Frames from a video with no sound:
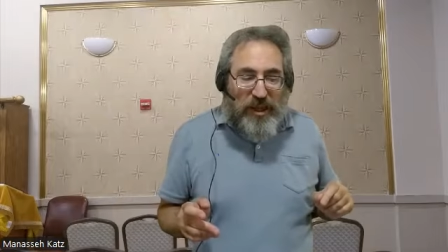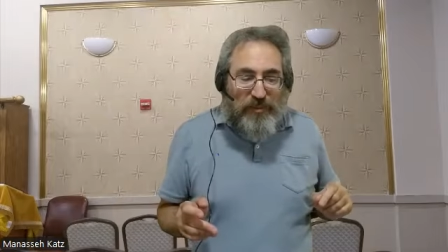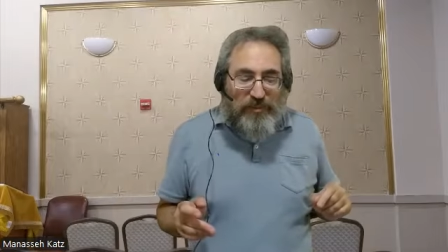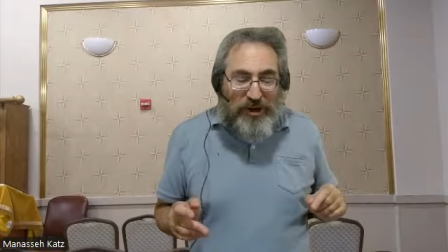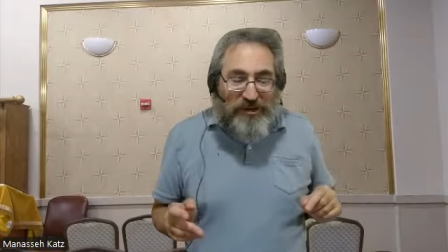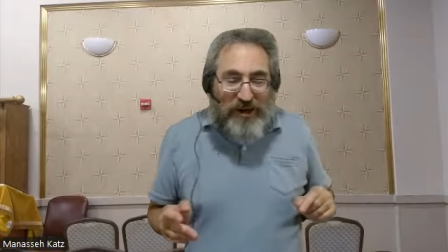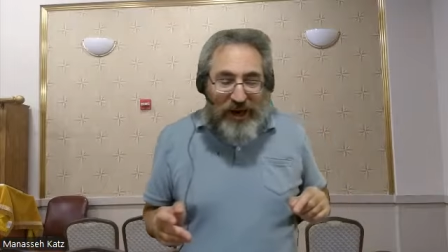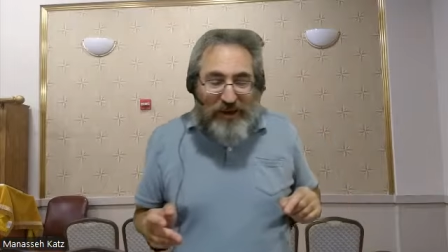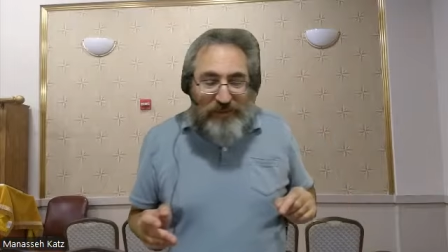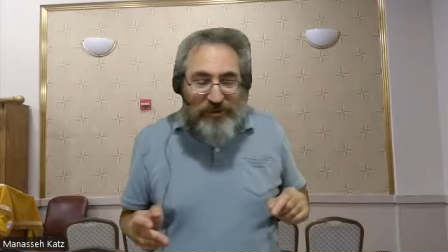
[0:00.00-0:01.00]
Printed
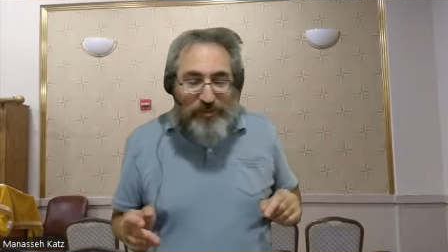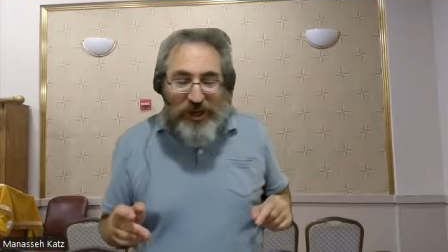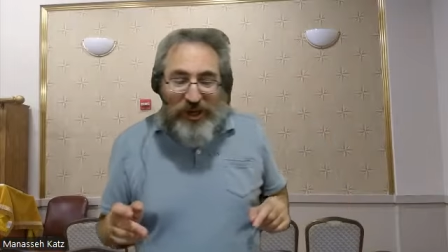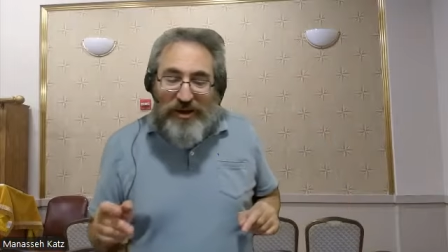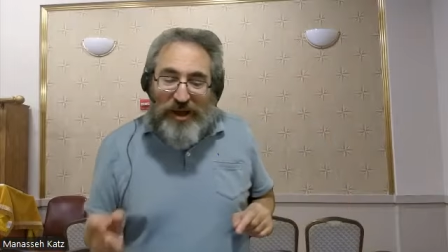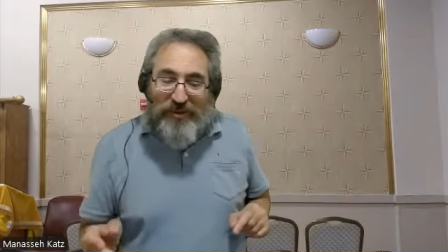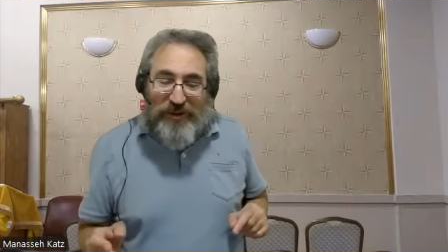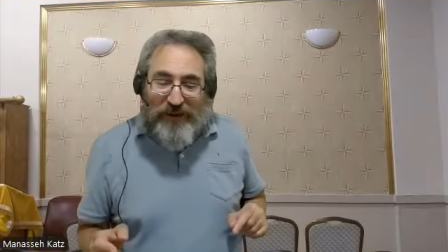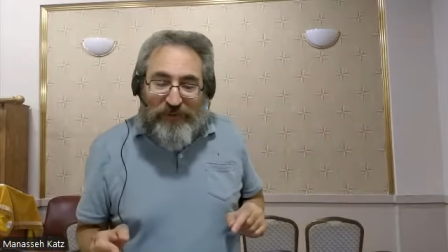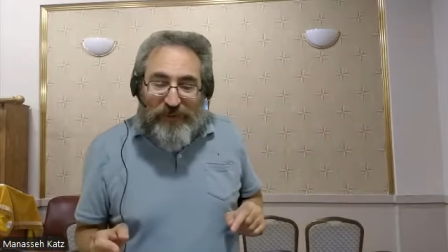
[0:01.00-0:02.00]
items bring another
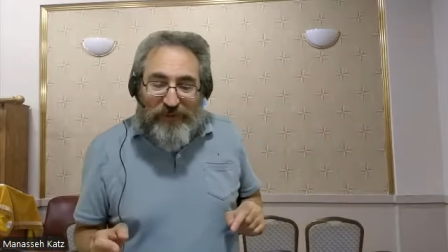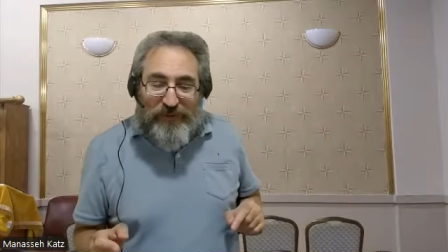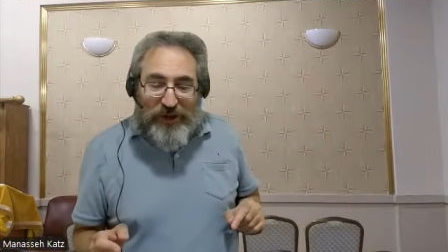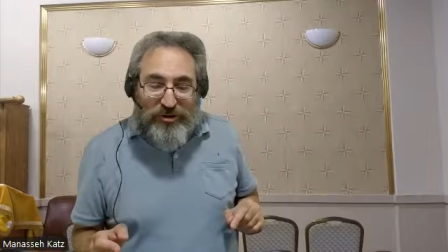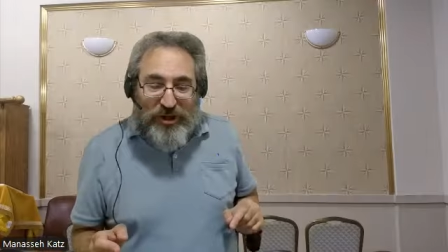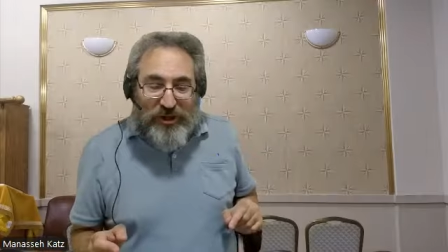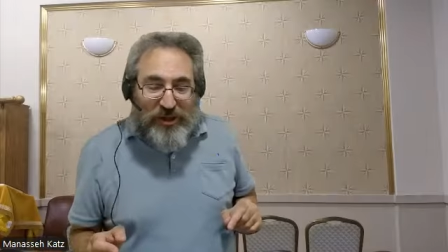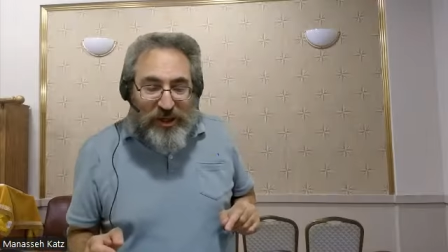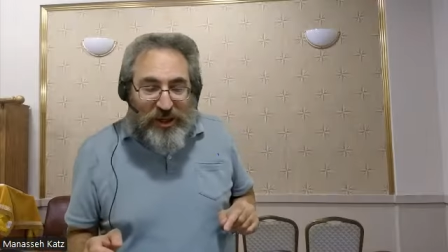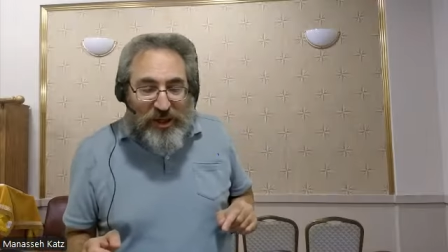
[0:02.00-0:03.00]
level of friction.
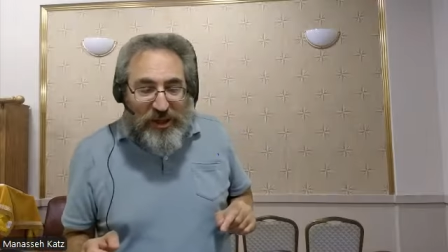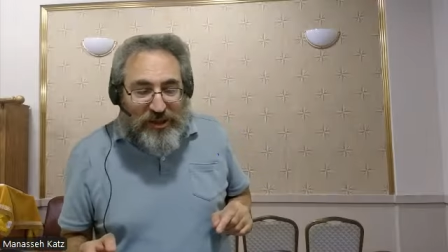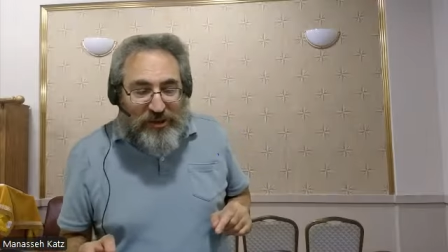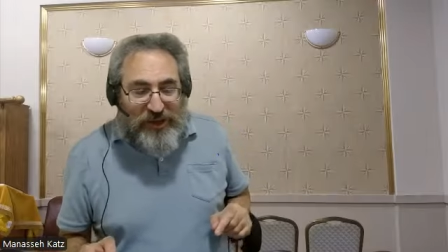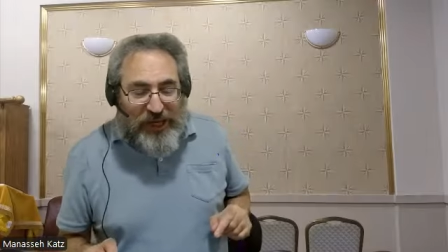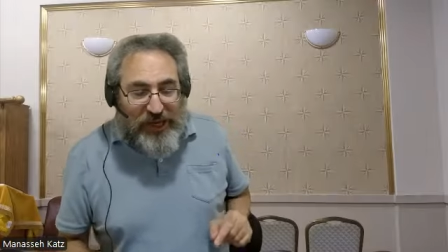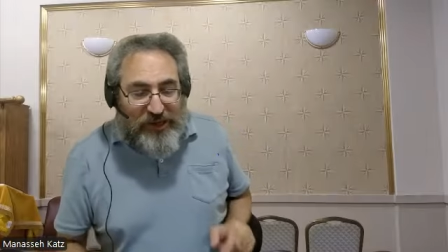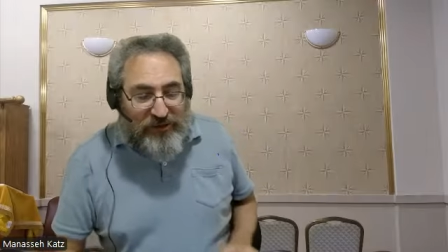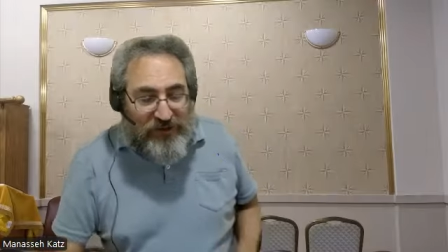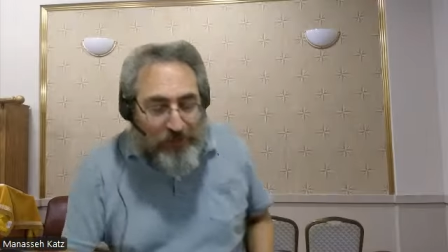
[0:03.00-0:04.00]
You can't
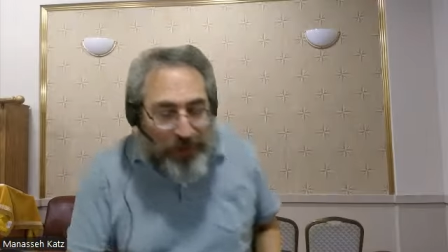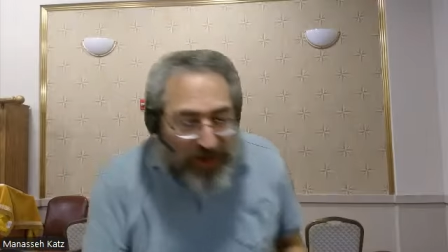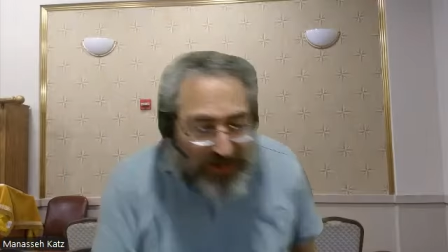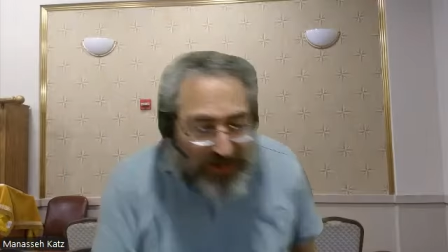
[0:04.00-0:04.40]
use a buy